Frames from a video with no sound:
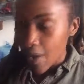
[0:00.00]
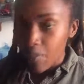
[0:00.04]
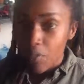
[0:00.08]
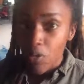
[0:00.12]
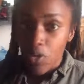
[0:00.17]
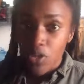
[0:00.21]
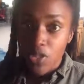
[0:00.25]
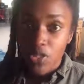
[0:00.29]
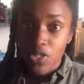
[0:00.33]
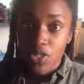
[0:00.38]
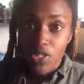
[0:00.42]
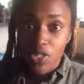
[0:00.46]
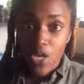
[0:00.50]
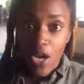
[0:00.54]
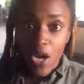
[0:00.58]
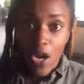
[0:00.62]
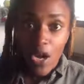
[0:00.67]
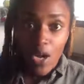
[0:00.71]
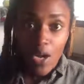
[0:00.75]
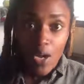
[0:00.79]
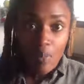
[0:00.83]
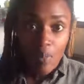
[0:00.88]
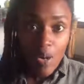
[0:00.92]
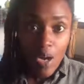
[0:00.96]
I'm going to
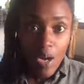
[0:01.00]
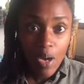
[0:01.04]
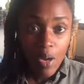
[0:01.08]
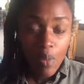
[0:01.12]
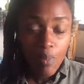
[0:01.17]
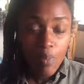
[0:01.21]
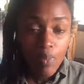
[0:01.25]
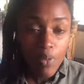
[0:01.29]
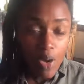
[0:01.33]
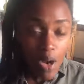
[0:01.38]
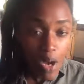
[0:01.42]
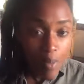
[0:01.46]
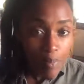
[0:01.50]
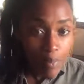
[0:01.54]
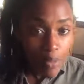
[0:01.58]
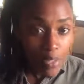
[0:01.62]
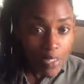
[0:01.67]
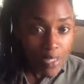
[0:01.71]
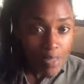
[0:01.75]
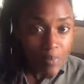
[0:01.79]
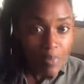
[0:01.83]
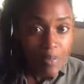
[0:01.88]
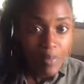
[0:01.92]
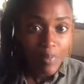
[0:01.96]
talk about
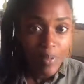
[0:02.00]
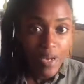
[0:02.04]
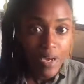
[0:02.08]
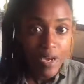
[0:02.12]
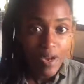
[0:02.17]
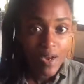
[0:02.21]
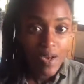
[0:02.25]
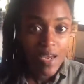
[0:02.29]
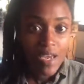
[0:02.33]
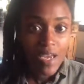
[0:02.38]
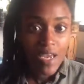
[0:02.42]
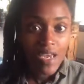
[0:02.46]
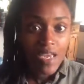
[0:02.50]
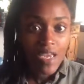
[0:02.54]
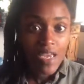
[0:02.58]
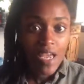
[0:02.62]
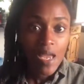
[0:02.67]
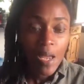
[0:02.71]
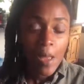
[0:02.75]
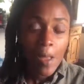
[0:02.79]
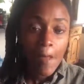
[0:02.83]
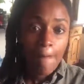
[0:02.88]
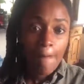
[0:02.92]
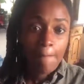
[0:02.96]
properly
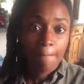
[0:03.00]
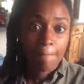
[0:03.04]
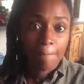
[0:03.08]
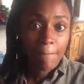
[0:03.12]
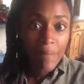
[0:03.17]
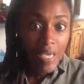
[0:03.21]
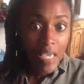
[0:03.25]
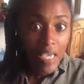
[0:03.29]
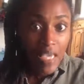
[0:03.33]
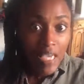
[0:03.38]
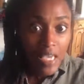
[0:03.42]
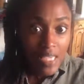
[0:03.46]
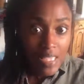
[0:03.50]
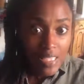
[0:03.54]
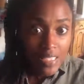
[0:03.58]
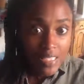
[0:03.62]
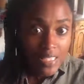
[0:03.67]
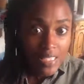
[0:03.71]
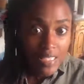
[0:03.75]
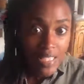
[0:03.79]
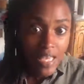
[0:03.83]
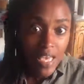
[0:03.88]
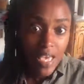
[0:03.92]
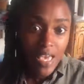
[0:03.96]
preparing
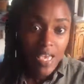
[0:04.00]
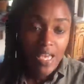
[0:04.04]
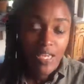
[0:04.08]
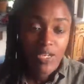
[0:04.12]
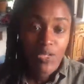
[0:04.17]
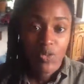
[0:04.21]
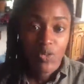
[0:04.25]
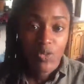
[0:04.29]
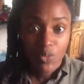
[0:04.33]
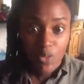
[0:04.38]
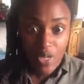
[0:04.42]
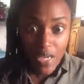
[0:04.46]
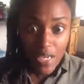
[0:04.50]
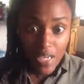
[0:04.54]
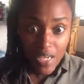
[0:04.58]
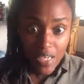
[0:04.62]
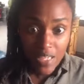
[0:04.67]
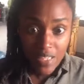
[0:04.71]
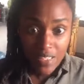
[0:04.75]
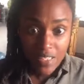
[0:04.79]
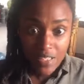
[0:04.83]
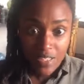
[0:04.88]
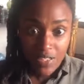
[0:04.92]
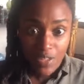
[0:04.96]
beans and
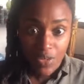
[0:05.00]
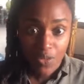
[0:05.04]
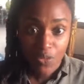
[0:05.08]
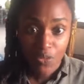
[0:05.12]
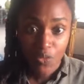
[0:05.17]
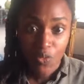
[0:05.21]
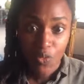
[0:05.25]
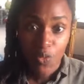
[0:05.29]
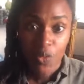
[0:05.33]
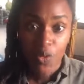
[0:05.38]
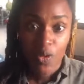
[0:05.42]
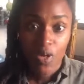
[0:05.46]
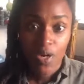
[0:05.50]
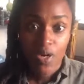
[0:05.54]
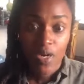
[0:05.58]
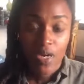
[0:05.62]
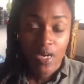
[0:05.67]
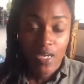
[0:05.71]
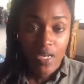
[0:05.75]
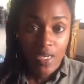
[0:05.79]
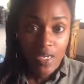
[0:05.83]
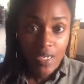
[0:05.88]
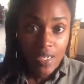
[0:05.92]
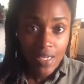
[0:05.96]
grains
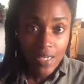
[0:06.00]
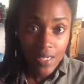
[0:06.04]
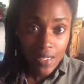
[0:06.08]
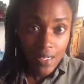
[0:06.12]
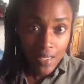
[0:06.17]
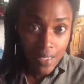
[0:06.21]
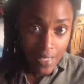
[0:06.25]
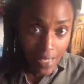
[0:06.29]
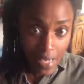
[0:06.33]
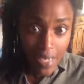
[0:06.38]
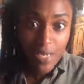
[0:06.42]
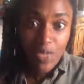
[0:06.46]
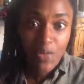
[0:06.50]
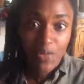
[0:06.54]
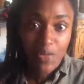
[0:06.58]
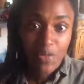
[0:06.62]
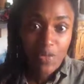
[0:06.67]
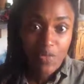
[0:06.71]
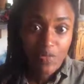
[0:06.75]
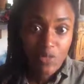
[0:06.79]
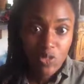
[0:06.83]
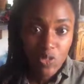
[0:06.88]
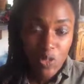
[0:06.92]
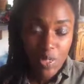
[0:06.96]
for getting
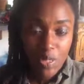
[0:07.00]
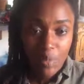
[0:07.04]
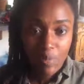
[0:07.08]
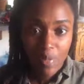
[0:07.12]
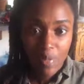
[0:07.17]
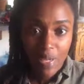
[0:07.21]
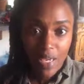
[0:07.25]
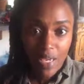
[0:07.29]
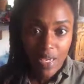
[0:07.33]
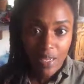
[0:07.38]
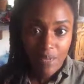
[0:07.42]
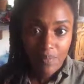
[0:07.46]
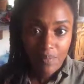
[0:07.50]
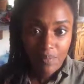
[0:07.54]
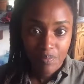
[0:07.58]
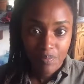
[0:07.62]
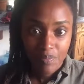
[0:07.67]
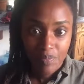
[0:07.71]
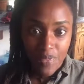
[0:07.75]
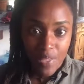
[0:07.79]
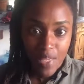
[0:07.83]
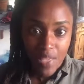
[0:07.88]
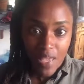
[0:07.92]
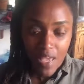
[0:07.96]
rid of joint pain.
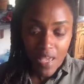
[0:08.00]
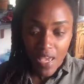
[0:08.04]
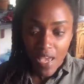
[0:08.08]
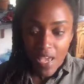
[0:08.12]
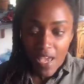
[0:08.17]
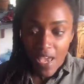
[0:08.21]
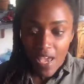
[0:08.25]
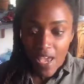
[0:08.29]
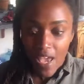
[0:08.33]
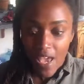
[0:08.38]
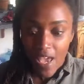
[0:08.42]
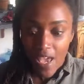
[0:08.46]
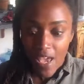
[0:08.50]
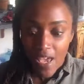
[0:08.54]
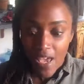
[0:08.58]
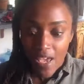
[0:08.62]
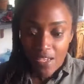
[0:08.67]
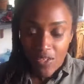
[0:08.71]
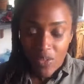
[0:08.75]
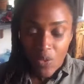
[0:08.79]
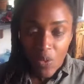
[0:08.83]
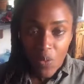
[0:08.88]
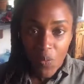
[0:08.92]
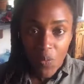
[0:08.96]

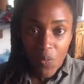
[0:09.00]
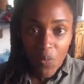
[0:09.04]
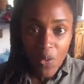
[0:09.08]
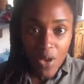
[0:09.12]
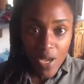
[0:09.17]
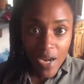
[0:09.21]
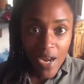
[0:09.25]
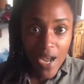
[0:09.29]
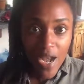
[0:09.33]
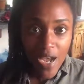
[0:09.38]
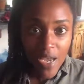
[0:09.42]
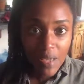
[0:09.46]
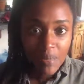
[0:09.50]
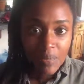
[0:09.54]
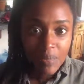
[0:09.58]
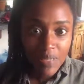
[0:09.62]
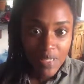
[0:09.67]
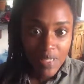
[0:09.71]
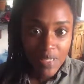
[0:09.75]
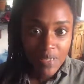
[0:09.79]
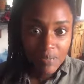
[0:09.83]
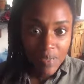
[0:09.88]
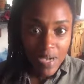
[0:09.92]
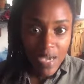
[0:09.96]
And what I
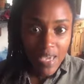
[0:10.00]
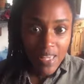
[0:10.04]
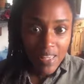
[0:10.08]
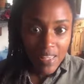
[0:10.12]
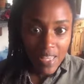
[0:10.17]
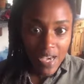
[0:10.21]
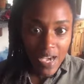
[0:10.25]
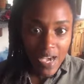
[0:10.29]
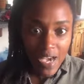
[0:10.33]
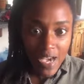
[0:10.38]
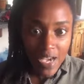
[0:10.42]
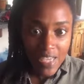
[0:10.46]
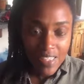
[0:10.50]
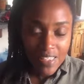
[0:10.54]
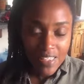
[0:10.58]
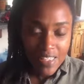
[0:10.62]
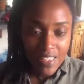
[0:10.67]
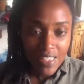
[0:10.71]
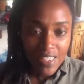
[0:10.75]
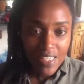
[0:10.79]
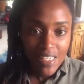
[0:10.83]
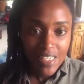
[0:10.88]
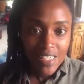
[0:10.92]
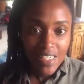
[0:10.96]
mean by
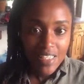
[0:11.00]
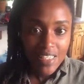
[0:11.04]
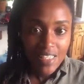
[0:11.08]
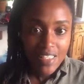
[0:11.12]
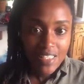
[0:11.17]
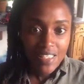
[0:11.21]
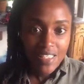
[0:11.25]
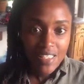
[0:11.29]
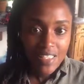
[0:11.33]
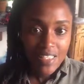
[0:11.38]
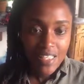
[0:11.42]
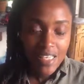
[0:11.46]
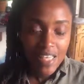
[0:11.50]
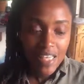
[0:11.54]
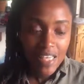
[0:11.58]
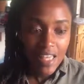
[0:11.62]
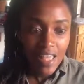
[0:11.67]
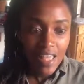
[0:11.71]
that is